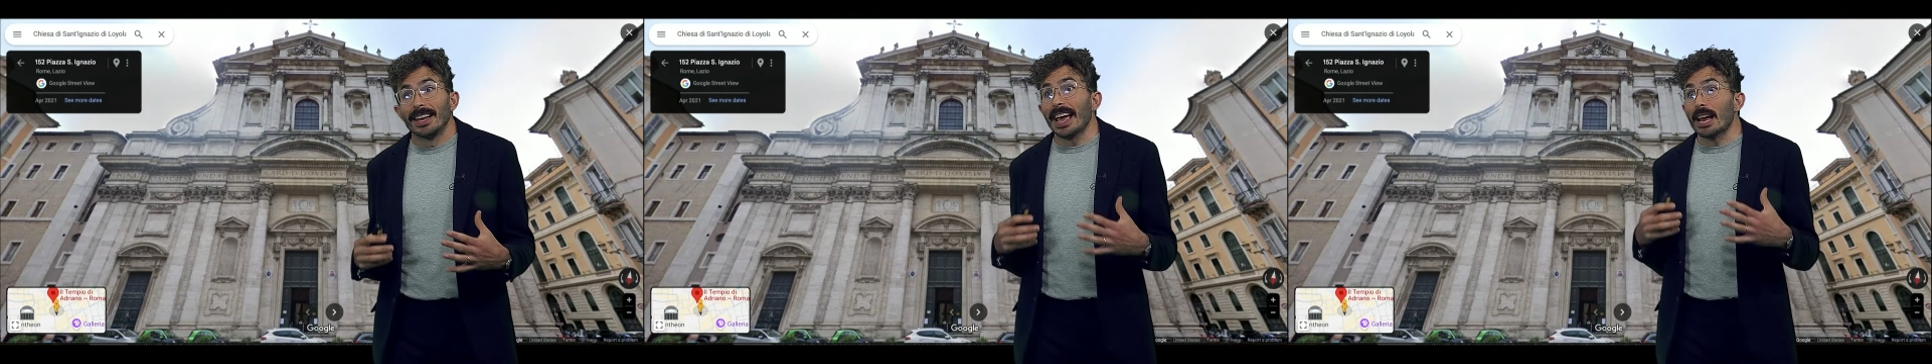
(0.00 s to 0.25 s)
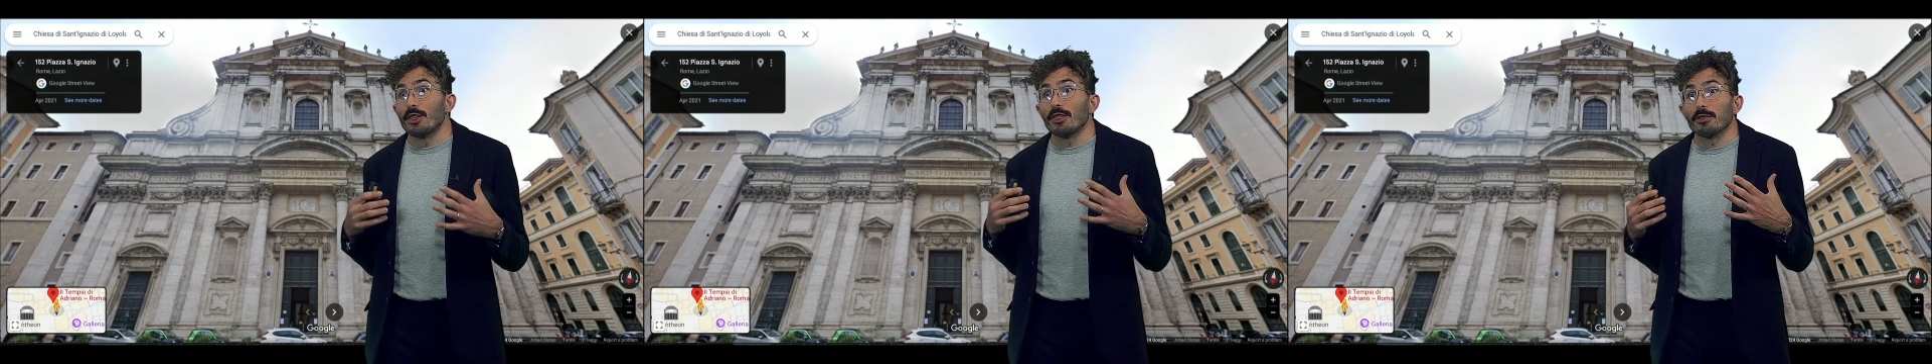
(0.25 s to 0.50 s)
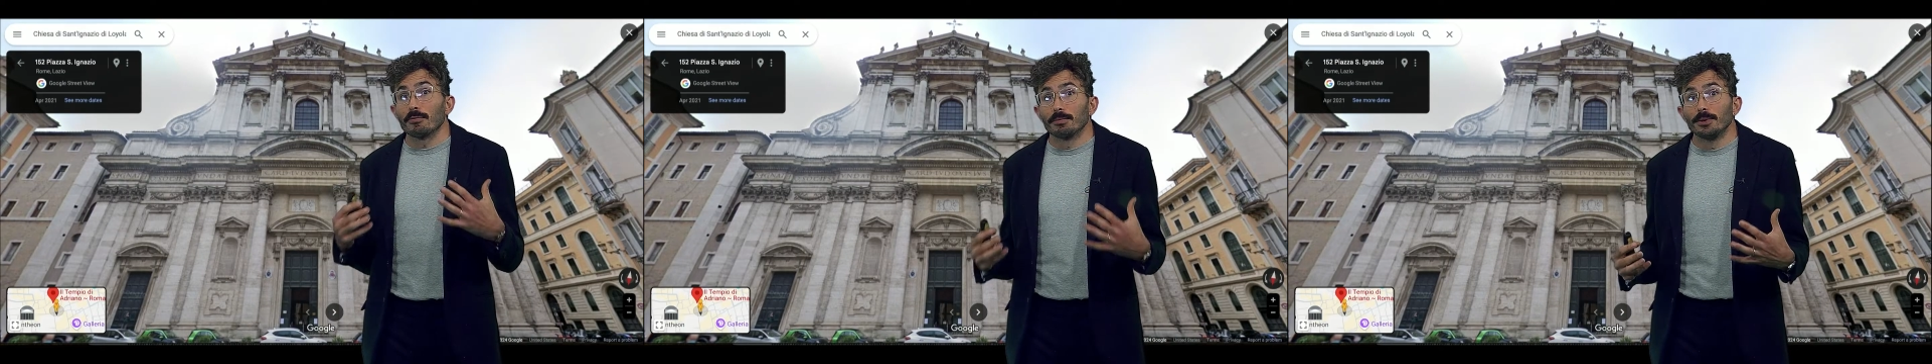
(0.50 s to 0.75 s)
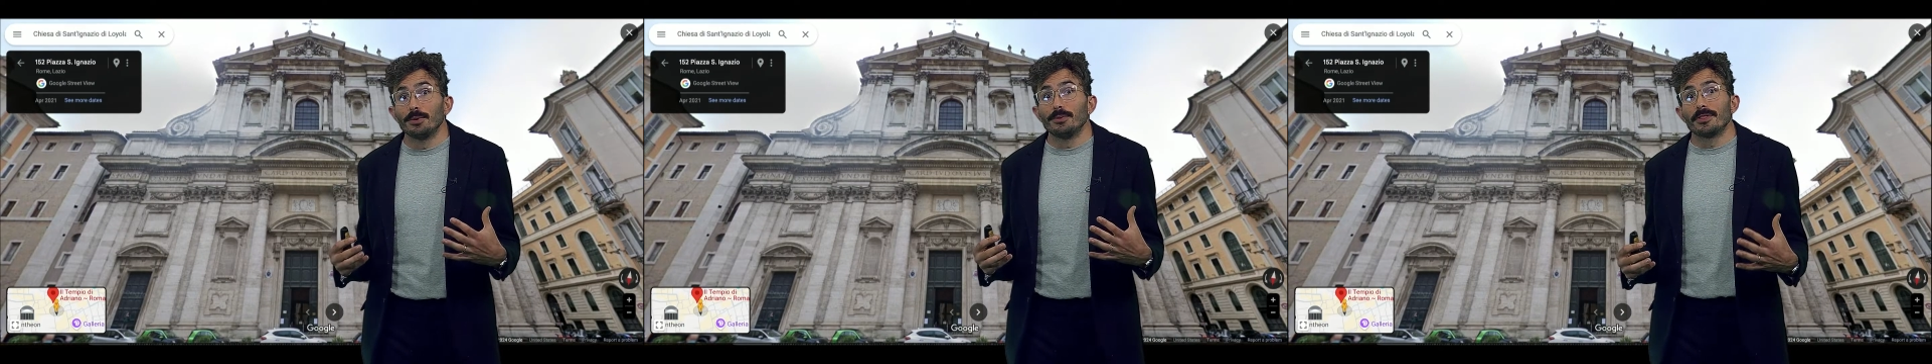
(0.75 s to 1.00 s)
and
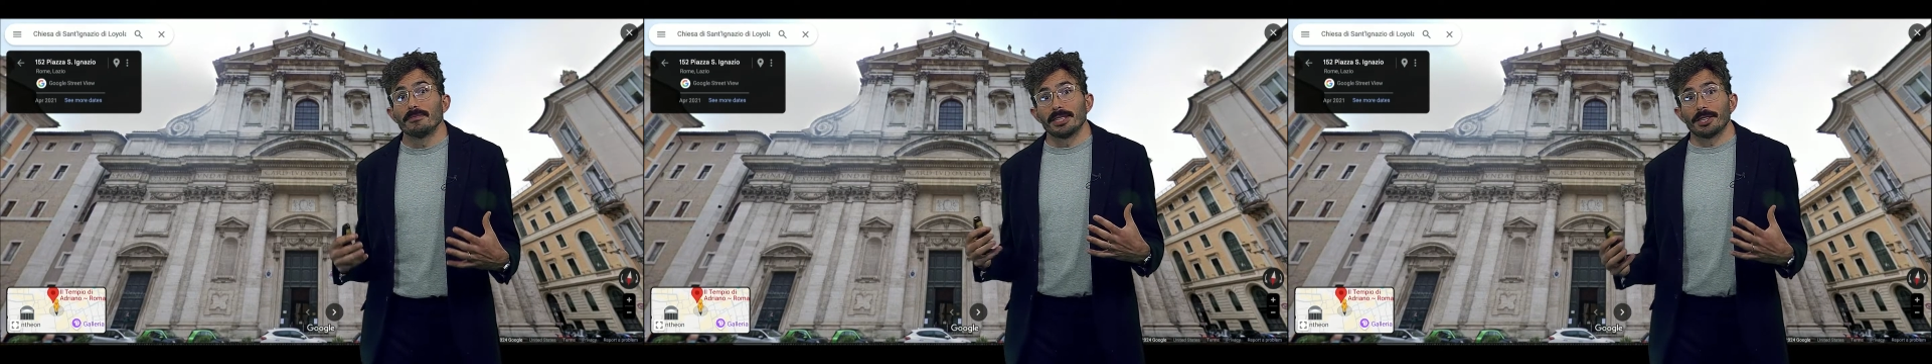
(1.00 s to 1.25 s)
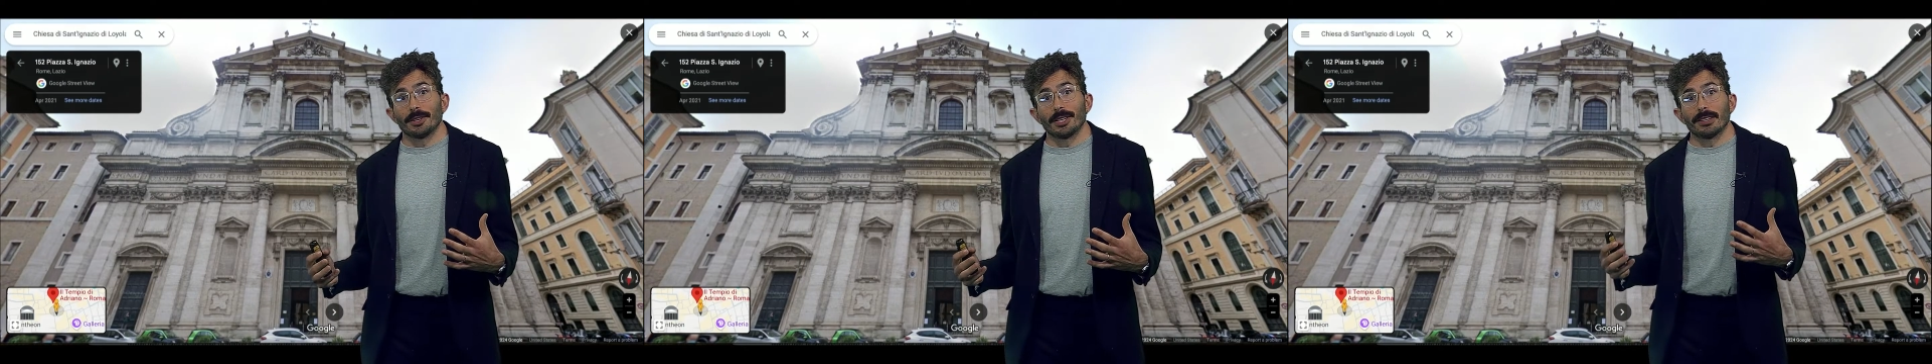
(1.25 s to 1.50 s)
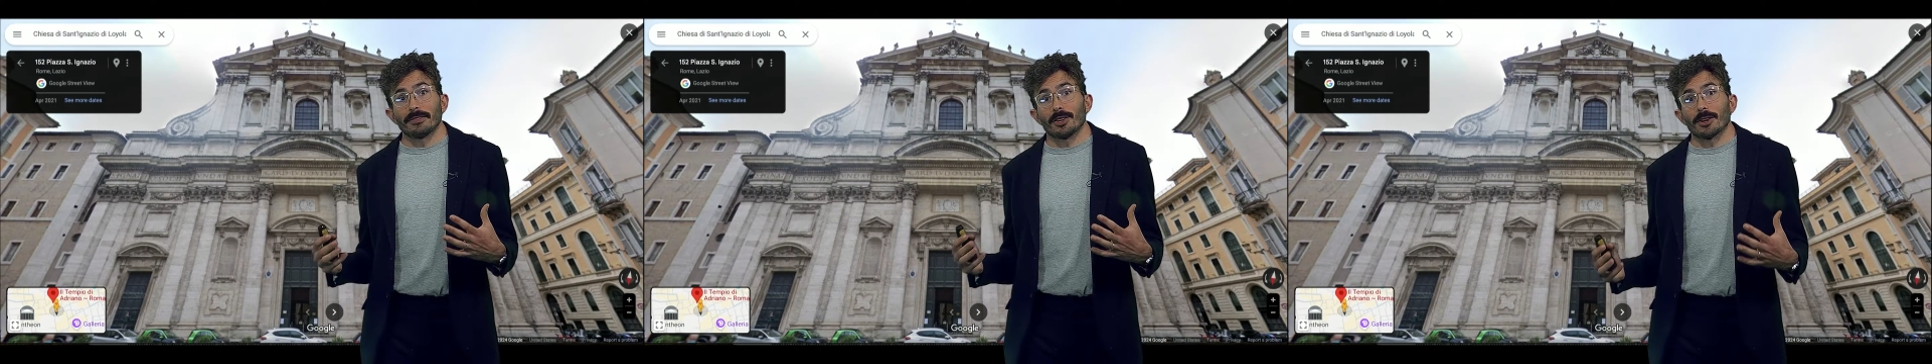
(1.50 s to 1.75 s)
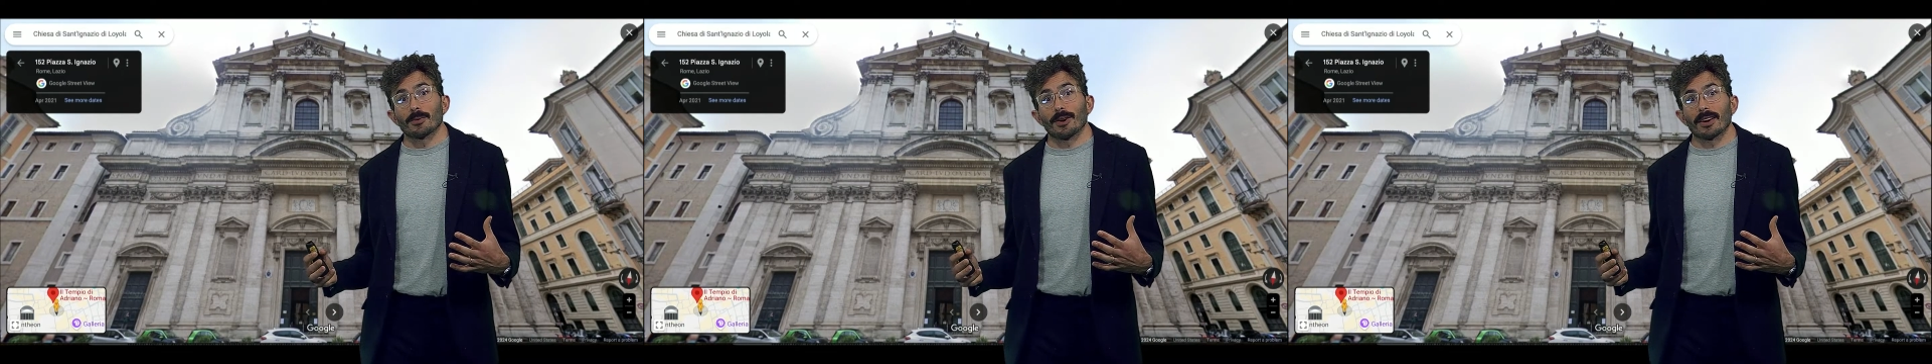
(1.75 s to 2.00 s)
through the material of an
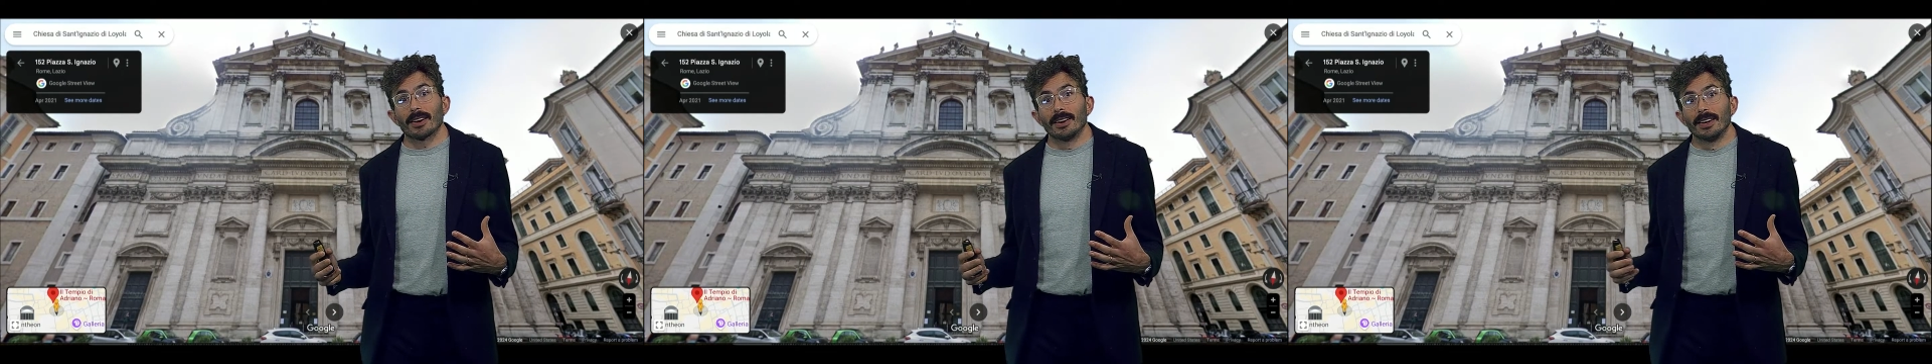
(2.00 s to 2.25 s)
artwork,